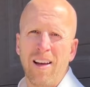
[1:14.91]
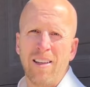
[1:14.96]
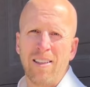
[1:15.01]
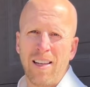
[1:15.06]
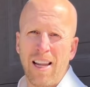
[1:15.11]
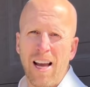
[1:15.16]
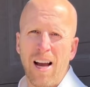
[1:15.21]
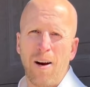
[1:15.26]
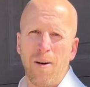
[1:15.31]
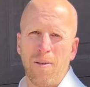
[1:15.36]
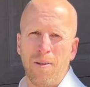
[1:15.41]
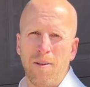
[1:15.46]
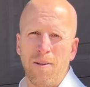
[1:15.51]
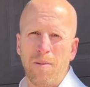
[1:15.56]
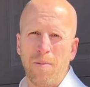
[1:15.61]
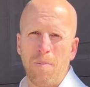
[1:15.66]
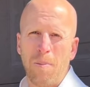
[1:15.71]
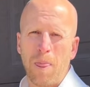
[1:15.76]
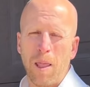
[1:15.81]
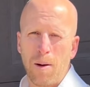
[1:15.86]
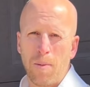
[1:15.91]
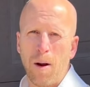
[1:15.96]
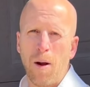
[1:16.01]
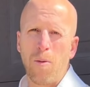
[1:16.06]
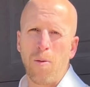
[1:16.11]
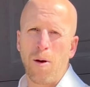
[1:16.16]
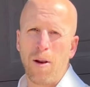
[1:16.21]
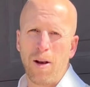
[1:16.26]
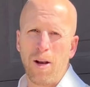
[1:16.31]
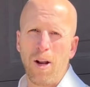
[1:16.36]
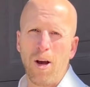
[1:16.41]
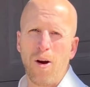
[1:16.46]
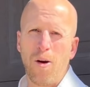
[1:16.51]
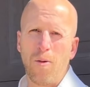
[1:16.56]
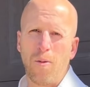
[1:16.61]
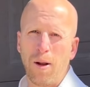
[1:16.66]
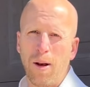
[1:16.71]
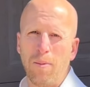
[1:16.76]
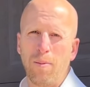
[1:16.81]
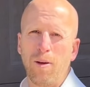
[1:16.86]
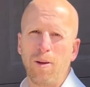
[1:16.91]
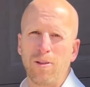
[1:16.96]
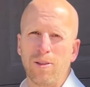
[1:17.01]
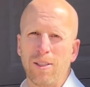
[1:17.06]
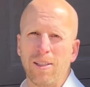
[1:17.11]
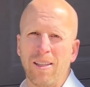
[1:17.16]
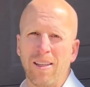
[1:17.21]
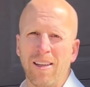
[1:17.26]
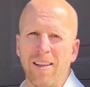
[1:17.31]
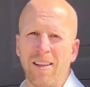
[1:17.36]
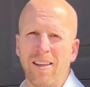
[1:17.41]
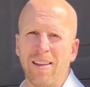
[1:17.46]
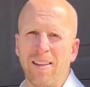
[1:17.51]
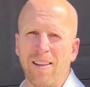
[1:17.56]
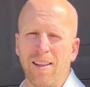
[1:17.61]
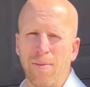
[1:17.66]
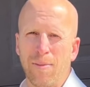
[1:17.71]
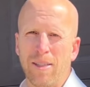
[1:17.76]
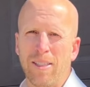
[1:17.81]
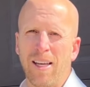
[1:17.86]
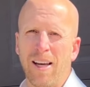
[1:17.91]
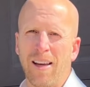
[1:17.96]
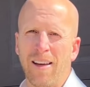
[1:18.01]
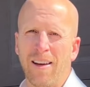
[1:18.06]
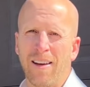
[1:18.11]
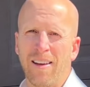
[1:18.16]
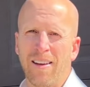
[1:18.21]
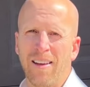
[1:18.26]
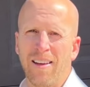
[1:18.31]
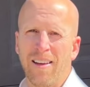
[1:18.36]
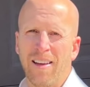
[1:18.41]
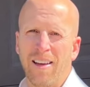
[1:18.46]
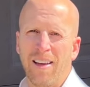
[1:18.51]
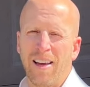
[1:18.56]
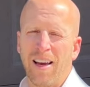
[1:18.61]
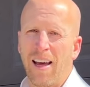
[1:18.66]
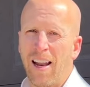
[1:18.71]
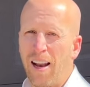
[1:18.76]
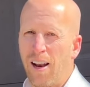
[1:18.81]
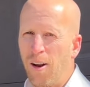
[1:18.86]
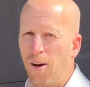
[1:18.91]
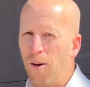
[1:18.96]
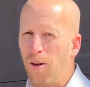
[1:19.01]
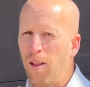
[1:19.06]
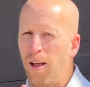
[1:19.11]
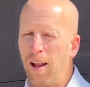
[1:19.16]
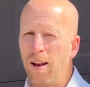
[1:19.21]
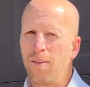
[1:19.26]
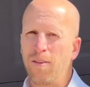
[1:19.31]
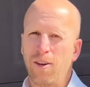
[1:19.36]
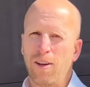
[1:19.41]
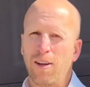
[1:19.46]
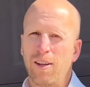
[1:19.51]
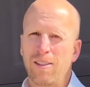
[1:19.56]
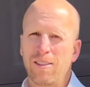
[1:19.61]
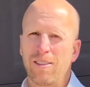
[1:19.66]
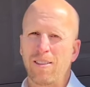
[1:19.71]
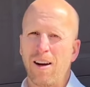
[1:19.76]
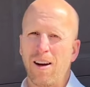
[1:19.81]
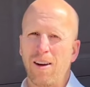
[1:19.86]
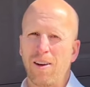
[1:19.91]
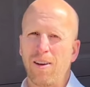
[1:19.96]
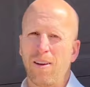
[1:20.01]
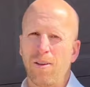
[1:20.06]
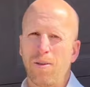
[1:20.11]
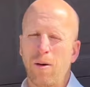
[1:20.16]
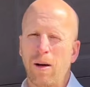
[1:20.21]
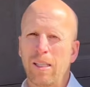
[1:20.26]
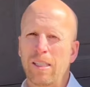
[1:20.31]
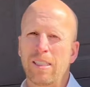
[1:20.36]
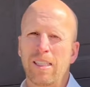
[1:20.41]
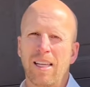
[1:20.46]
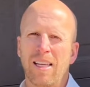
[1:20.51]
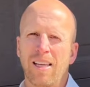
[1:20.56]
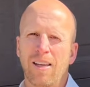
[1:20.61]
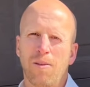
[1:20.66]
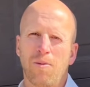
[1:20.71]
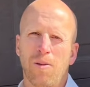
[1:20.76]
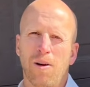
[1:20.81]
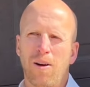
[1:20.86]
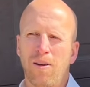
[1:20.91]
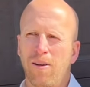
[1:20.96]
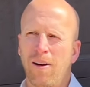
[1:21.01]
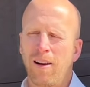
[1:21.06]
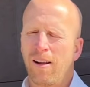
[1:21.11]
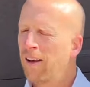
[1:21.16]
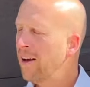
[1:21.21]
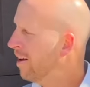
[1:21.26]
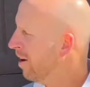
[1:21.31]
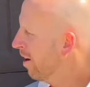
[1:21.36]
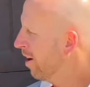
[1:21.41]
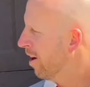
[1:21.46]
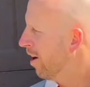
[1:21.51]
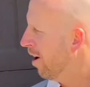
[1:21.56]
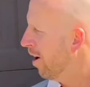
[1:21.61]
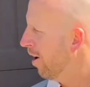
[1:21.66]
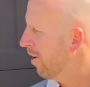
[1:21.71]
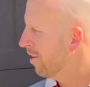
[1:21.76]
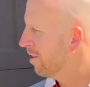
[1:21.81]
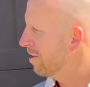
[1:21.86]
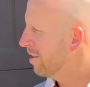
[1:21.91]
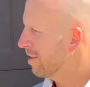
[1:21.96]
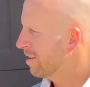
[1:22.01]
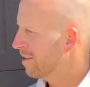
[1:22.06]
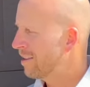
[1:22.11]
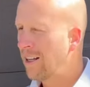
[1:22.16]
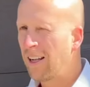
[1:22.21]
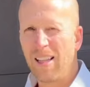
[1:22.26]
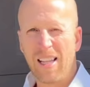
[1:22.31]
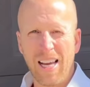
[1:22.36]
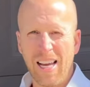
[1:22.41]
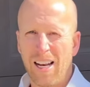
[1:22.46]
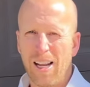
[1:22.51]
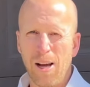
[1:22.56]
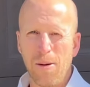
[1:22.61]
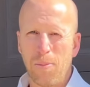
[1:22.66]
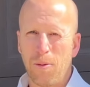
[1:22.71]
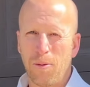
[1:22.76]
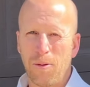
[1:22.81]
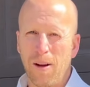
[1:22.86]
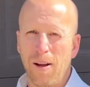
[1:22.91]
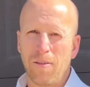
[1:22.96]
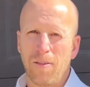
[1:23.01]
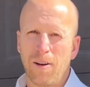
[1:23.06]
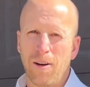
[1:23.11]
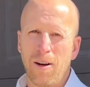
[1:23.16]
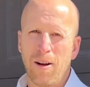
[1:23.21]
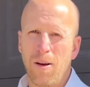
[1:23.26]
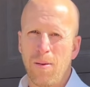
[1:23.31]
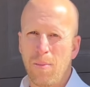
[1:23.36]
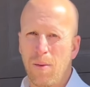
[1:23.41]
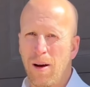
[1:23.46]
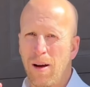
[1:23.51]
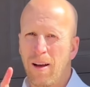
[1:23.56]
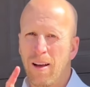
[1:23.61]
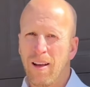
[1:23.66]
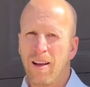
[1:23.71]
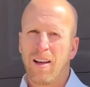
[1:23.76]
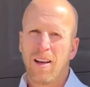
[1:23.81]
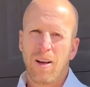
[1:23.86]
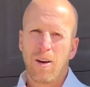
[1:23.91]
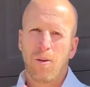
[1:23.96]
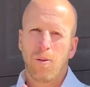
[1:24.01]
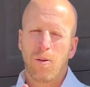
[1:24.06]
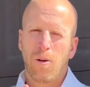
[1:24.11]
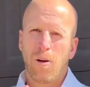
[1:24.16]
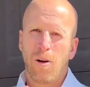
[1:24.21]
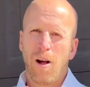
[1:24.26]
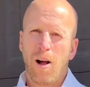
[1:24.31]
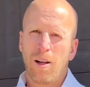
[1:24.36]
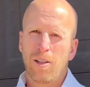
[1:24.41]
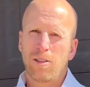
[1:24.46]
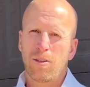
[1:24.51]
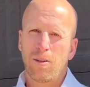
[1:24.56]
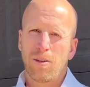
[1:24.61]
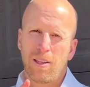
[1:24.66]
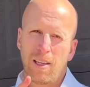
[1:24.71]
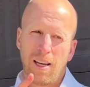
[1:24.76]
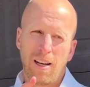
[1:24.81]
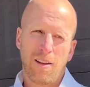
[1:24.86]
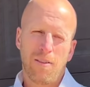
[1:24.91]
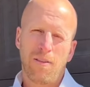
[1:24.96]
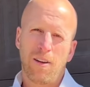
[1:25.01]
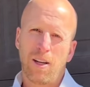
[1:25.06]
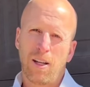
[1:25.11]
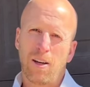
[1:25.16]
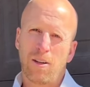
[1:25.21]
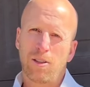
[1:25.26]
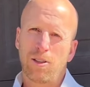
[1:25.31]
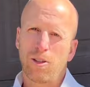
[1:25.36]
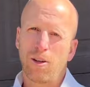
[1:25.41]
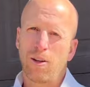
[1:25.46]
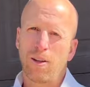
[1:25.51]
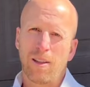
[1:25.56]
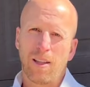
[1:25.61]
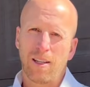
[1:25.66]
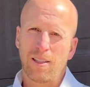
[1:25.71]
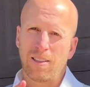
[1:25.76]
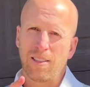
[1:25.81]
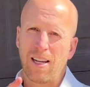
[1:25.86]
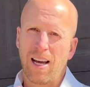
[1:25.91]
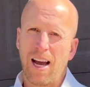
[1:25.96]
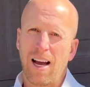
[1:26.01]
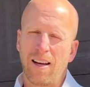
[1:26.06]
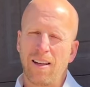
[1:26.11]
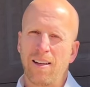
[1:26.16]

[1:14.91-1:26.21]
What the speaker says: Now, you probably wanna know what I'm using. Let me tell you. And I know a lot of you are going to start questioning and wondering, you know, this thing's going to light up or whatever, but we'll also at the end of the video show you that it's not.